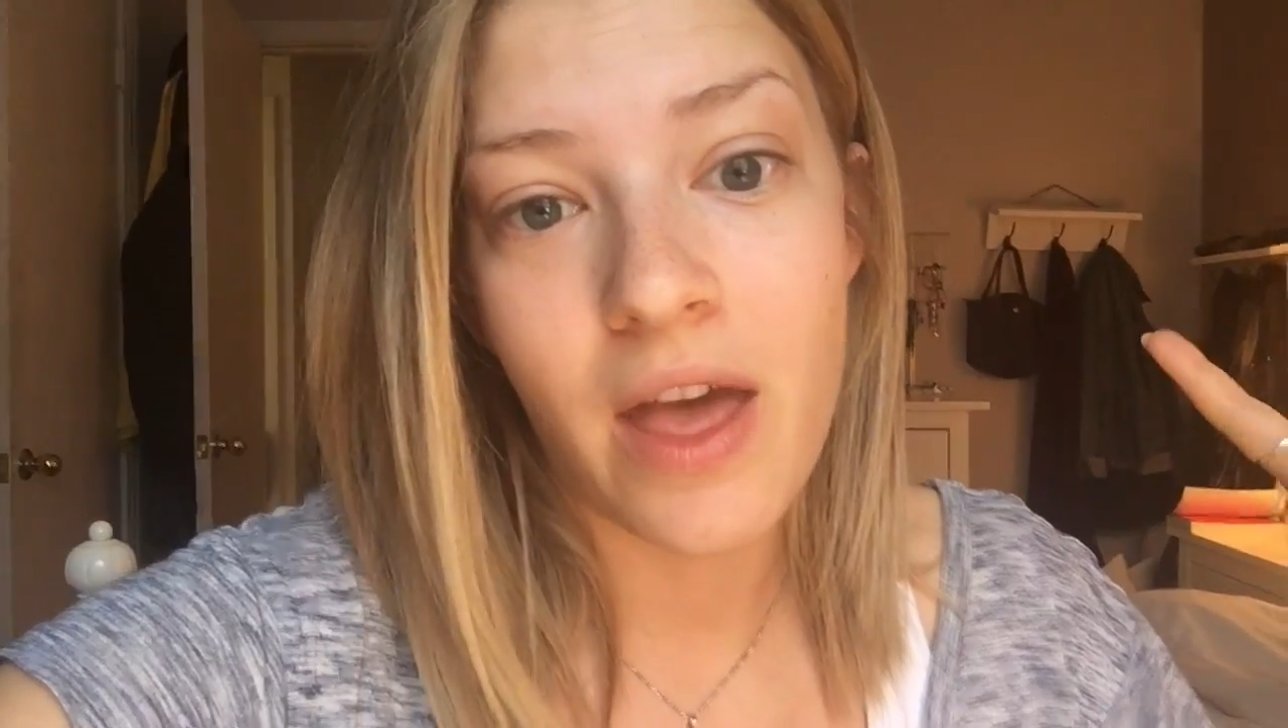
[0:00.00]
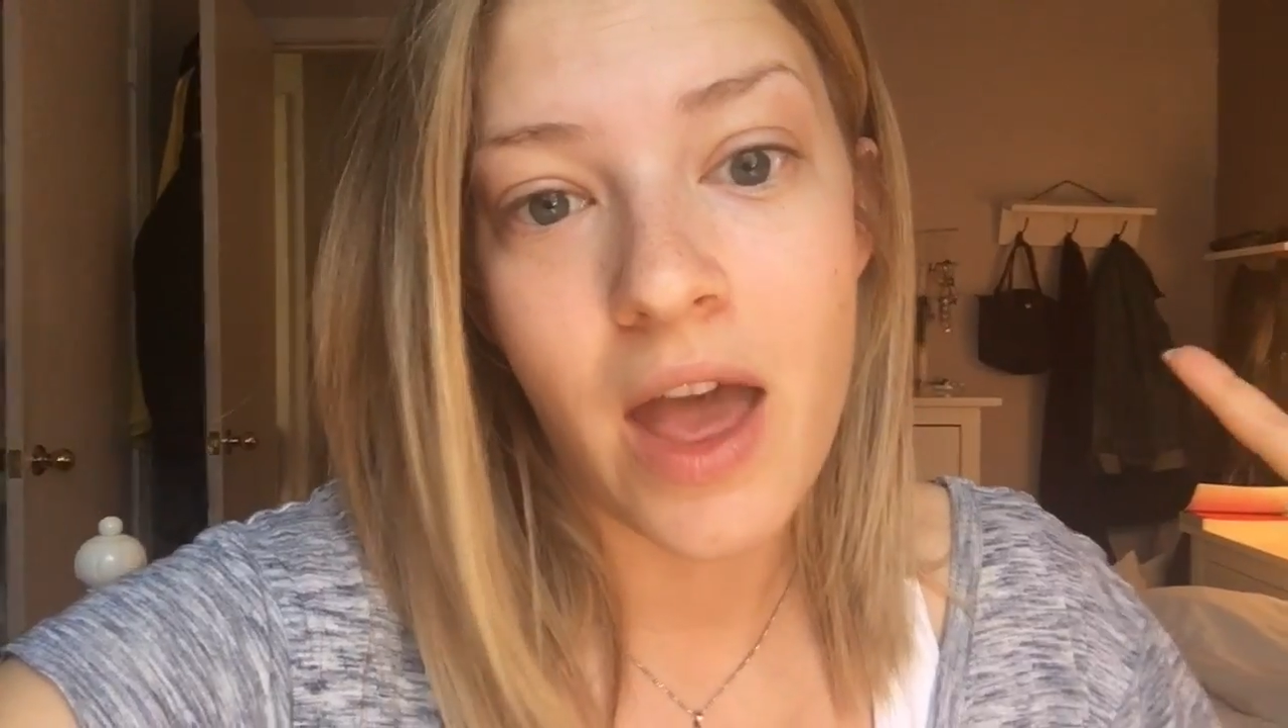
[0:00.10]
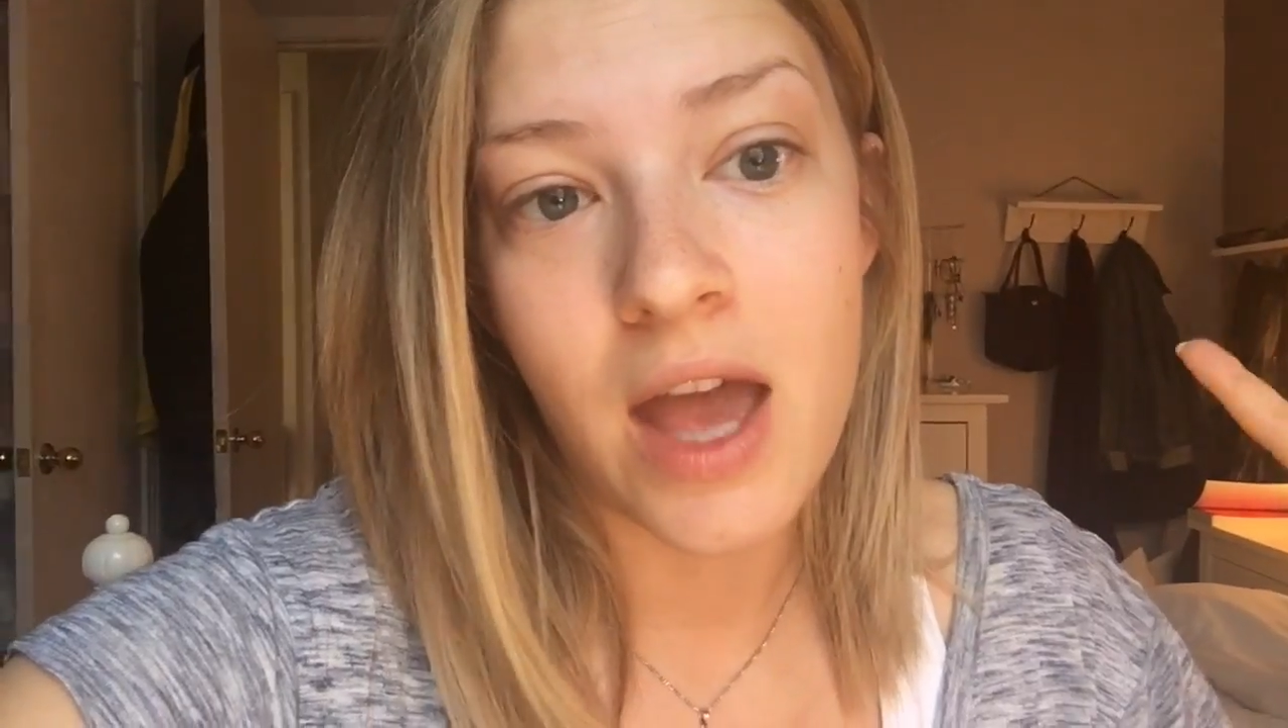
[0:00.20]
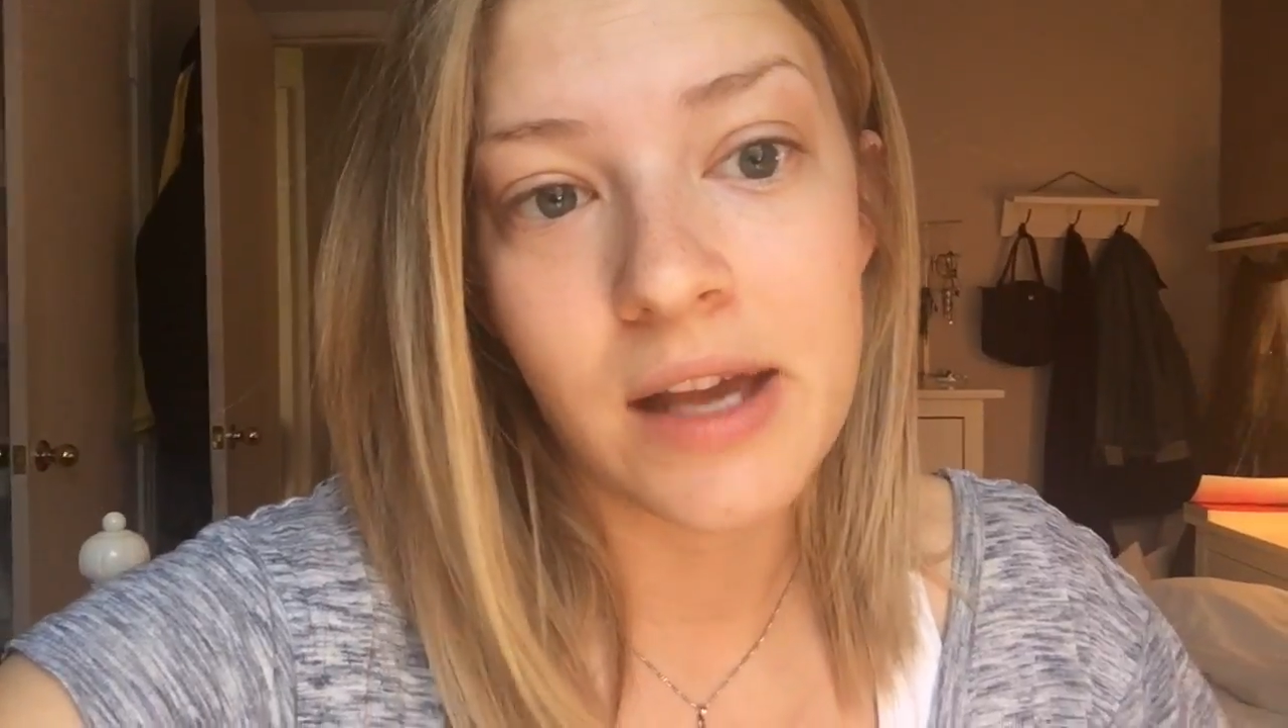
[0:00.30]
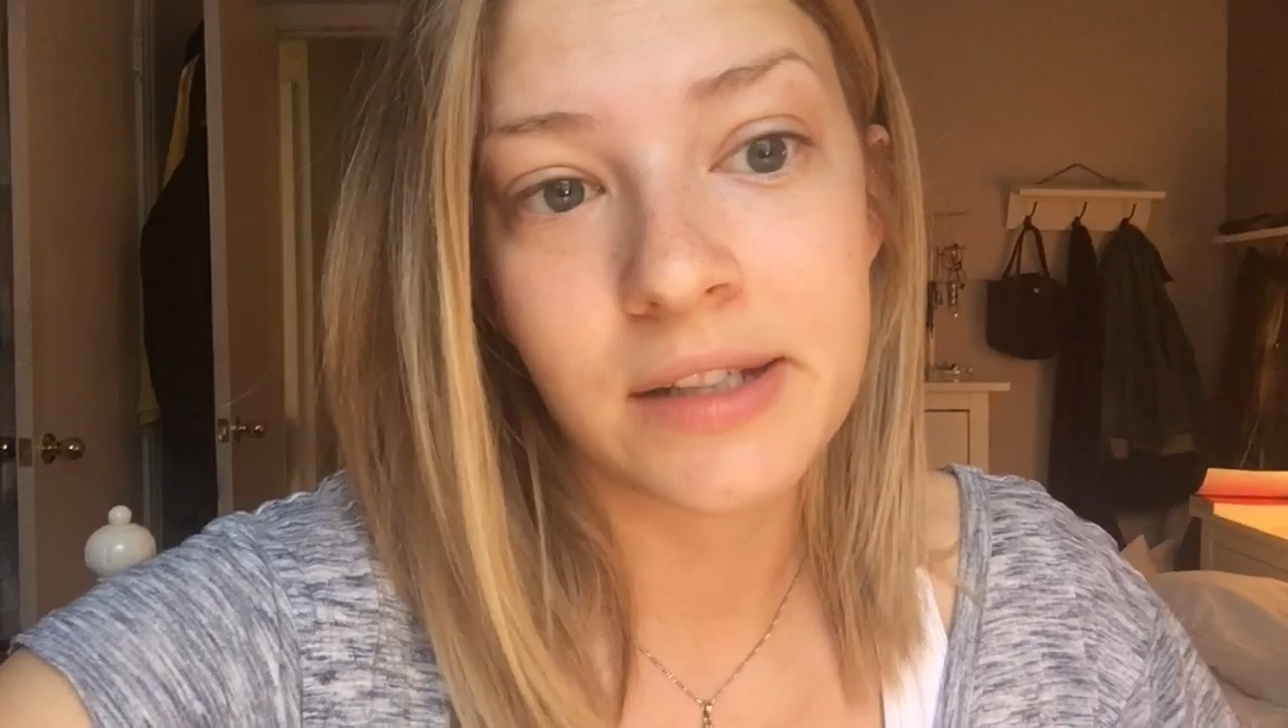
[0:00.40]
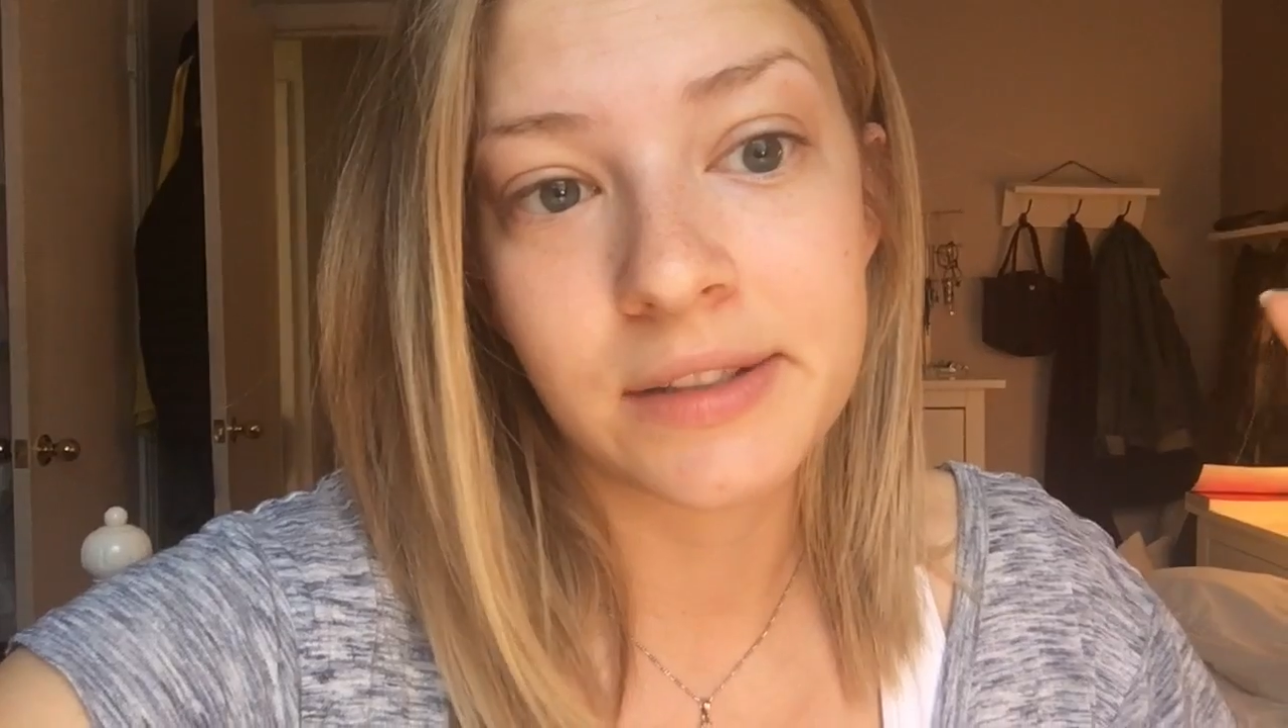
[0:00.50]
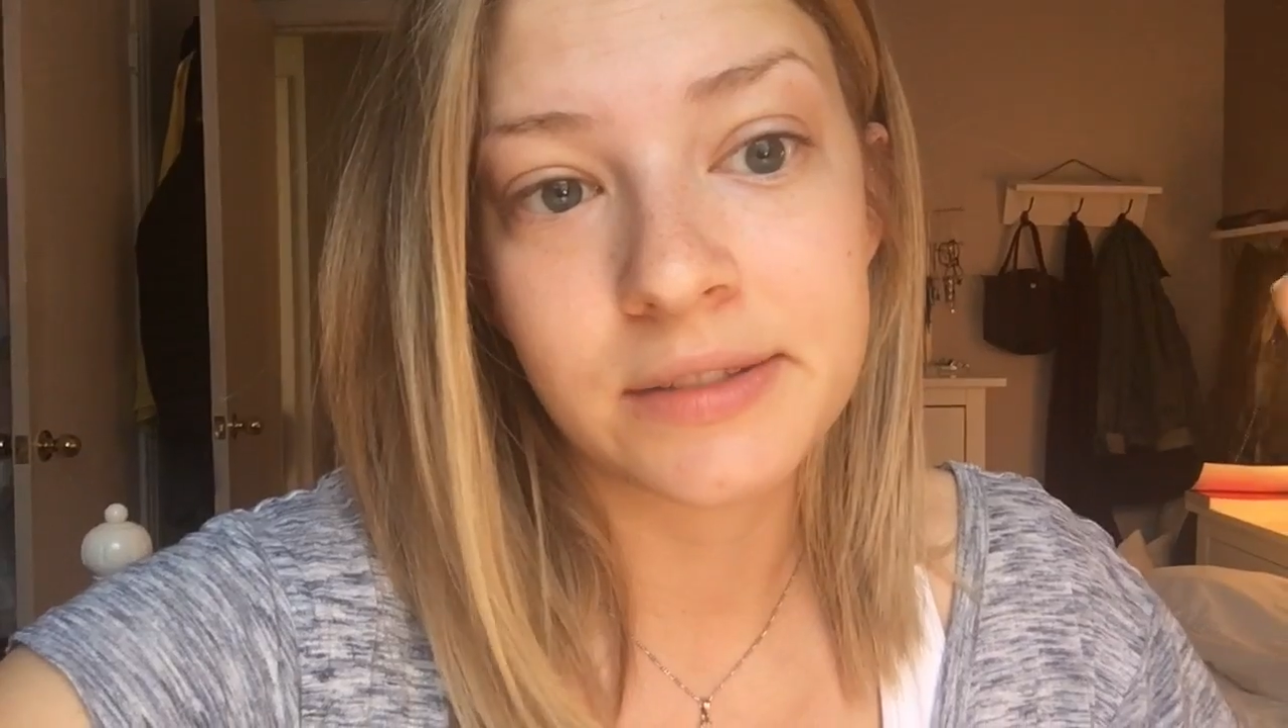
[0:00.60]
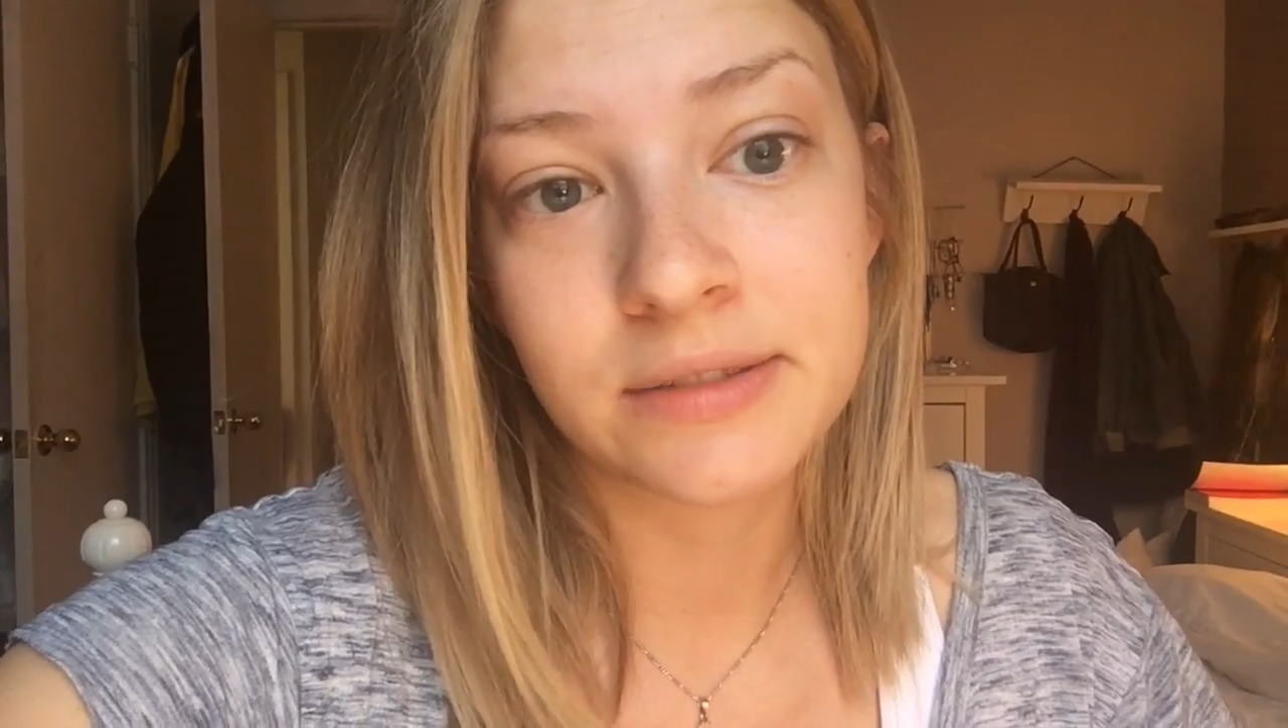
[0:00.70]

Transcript: then